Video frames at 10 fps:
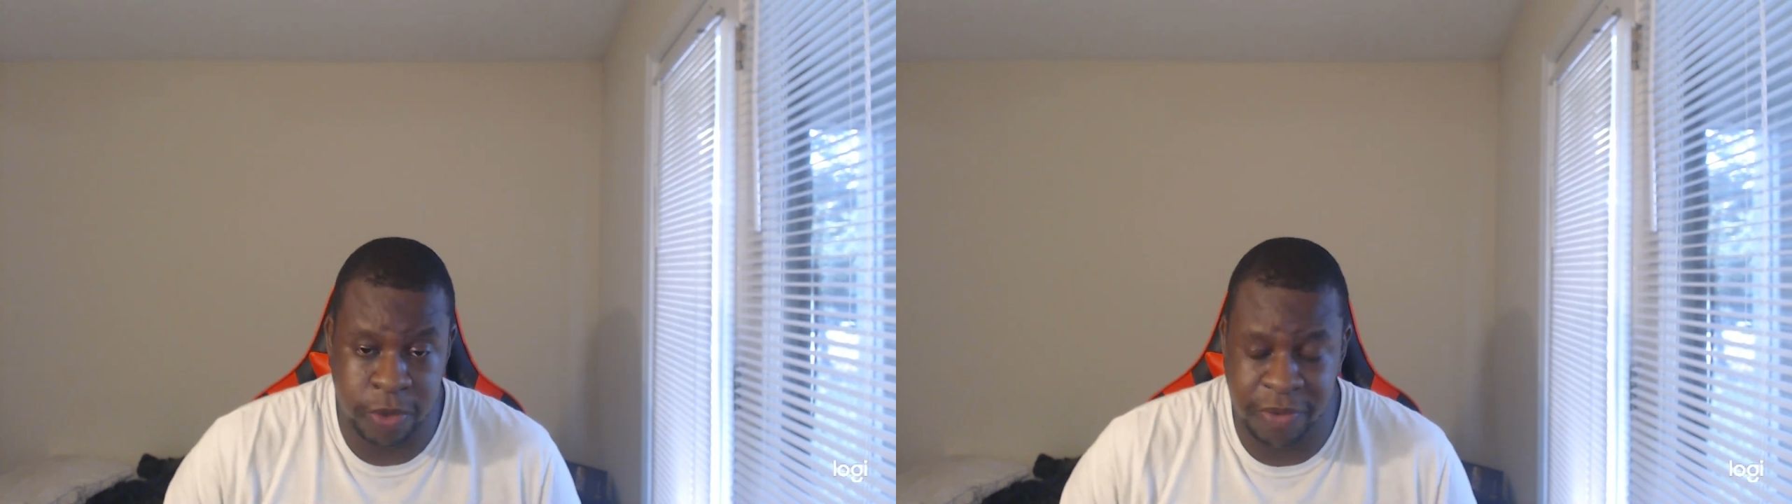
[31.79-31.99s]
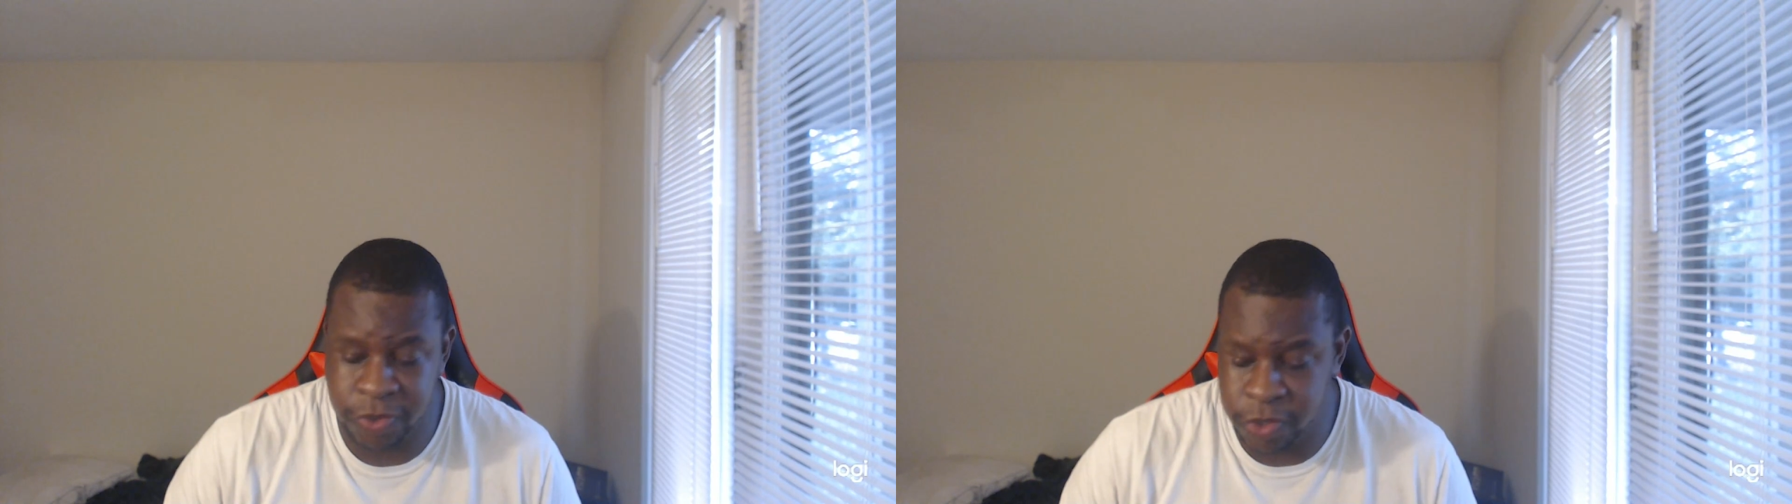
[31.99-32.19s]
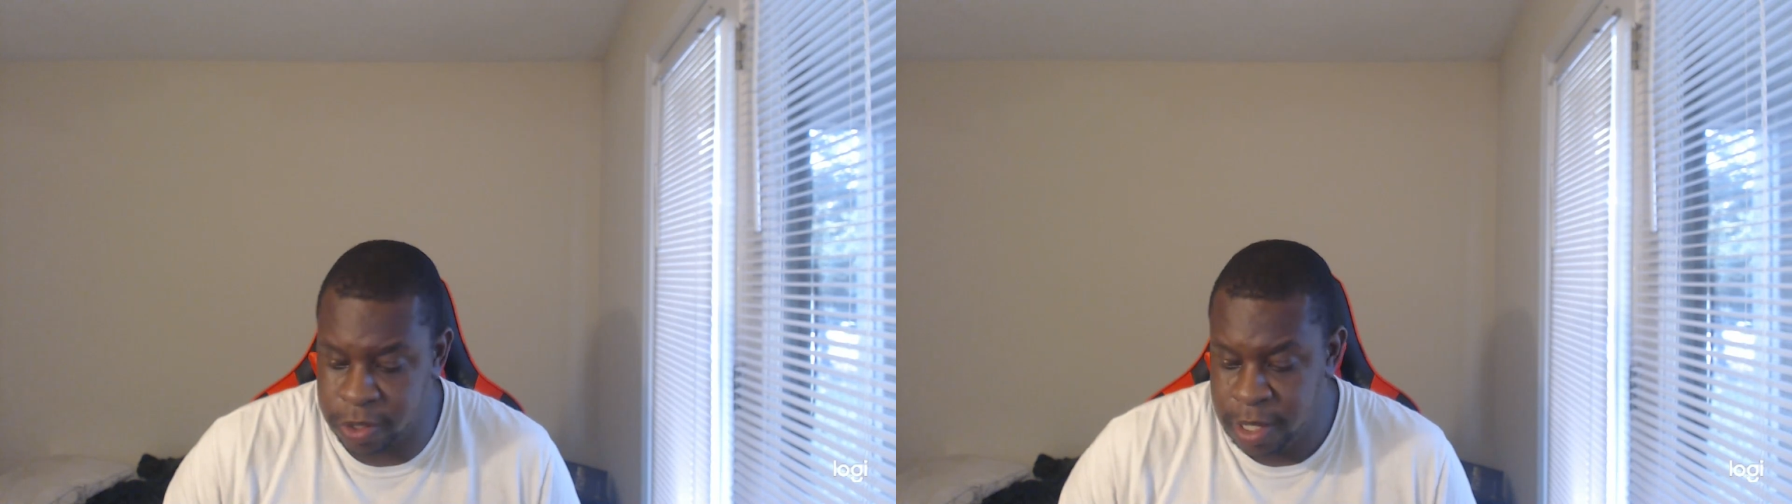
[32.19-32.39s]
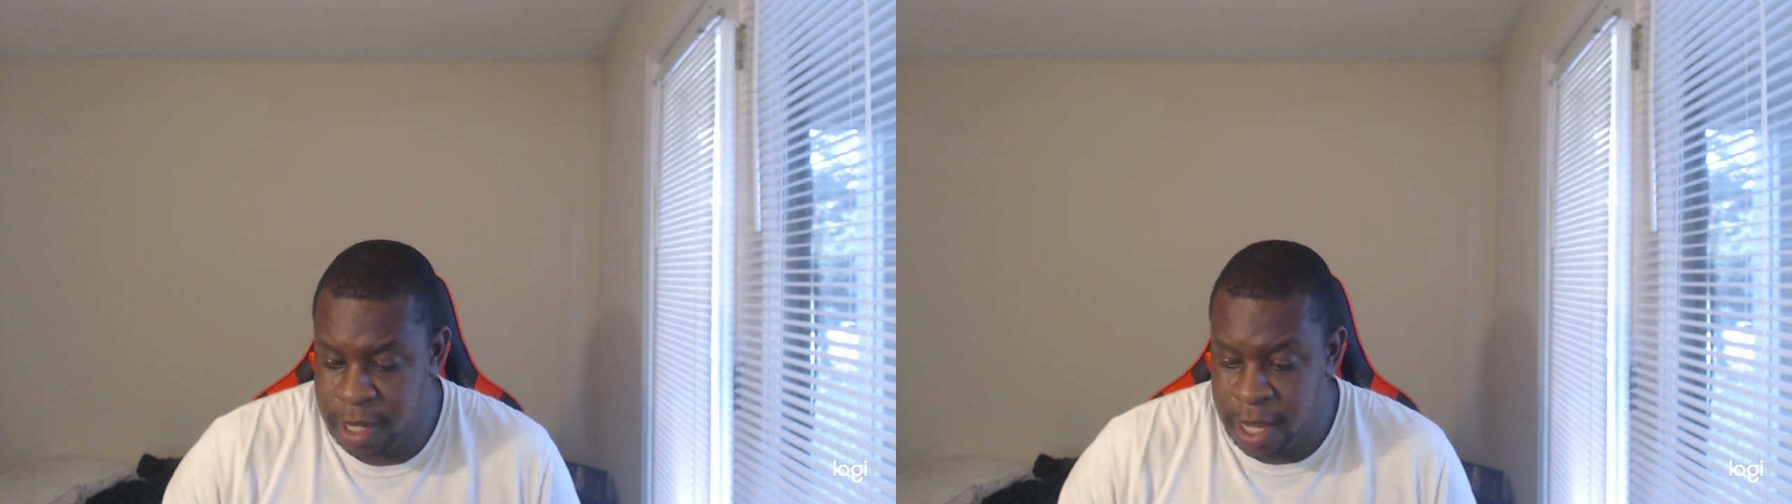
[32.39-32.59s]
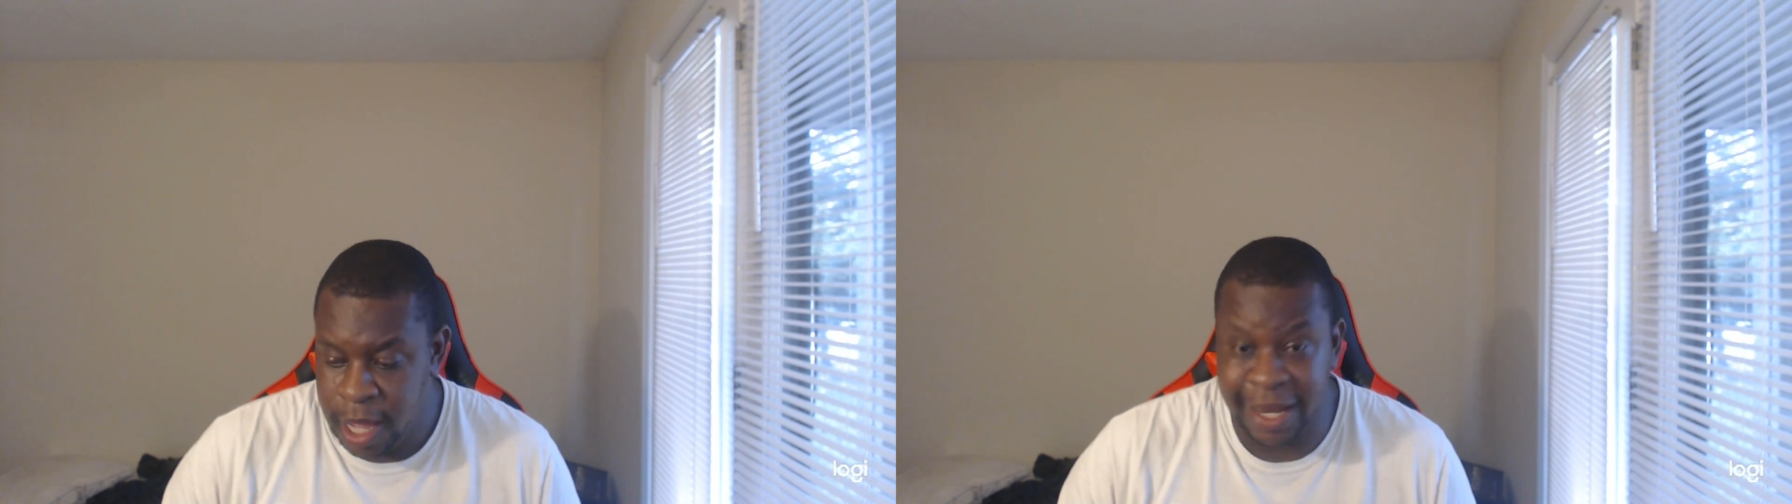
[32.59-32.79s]
into
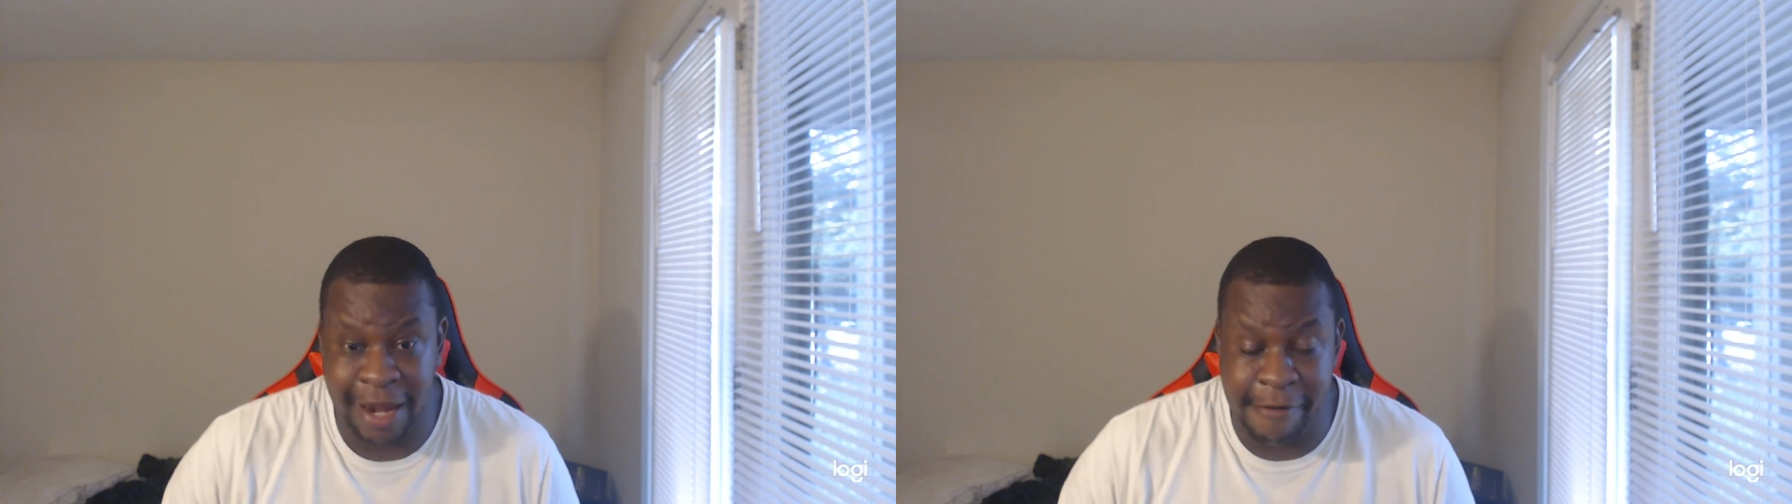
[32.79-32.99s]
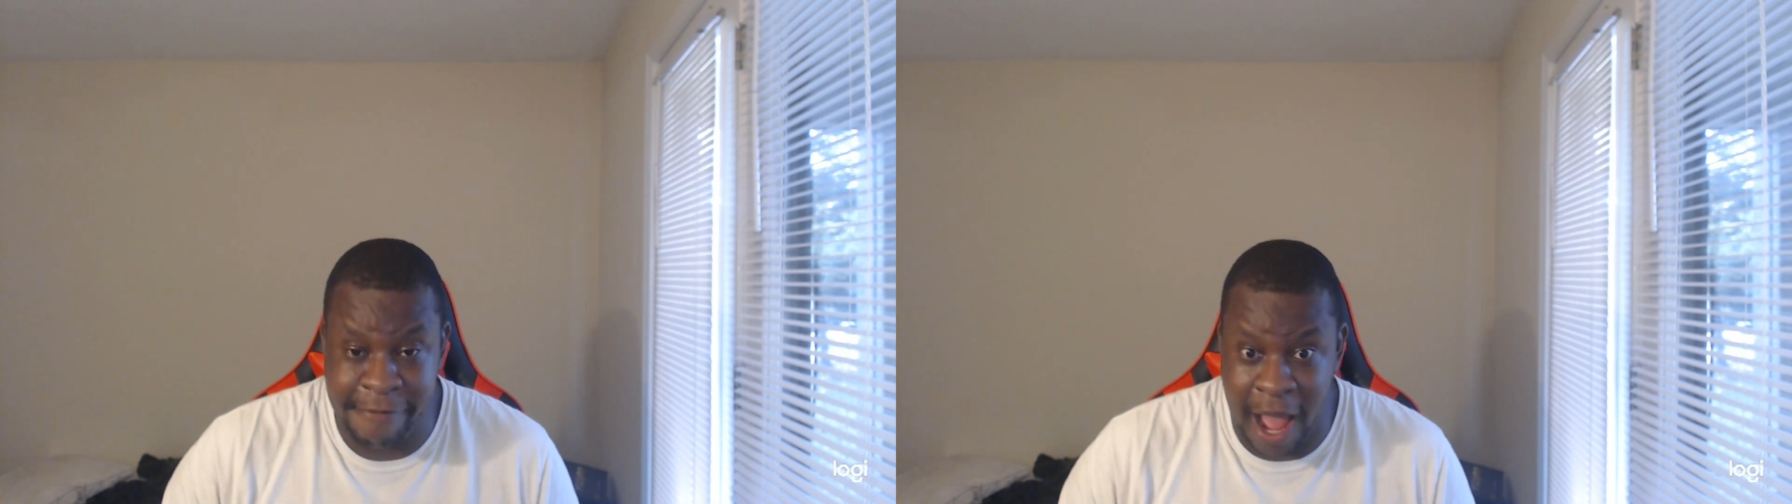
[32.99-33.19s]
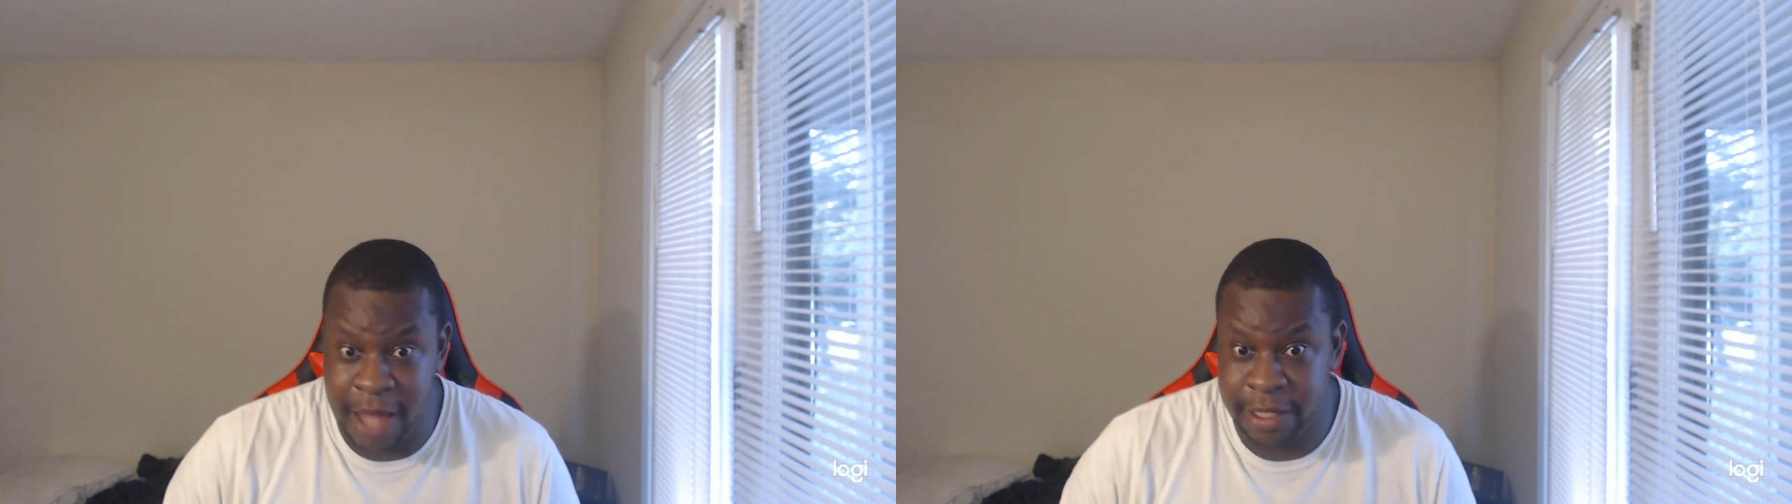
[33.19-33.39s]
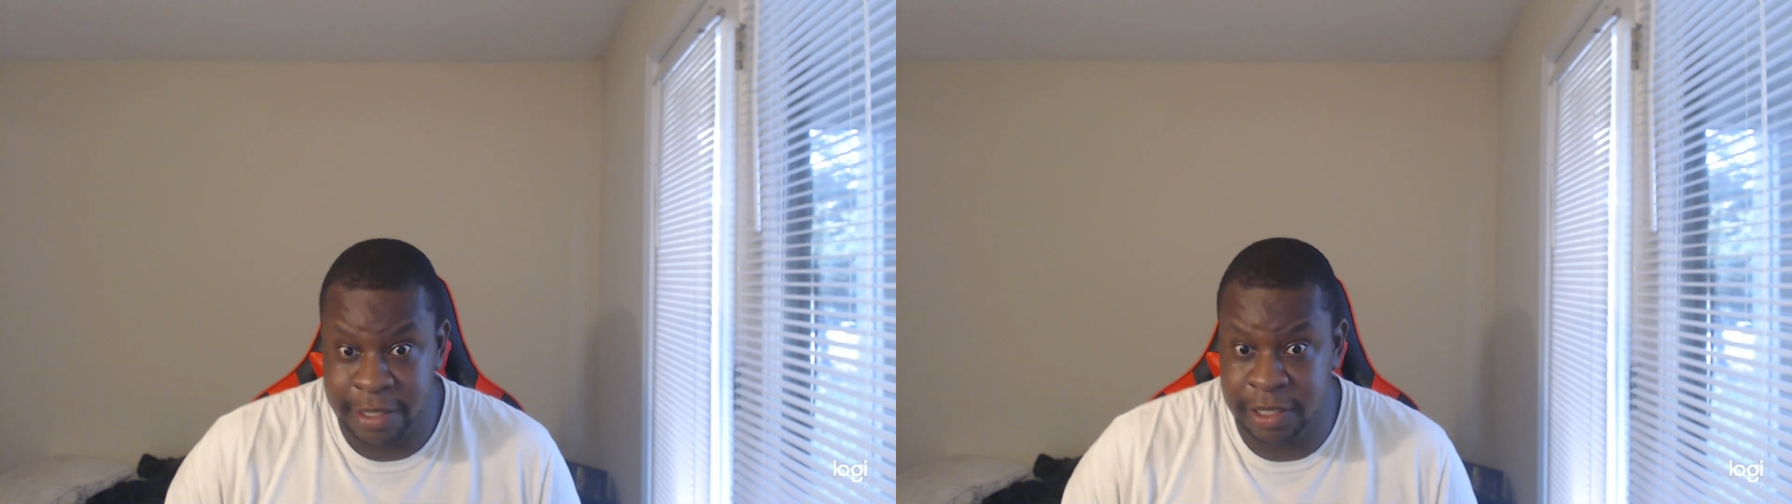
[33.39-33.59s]
a lot of violence.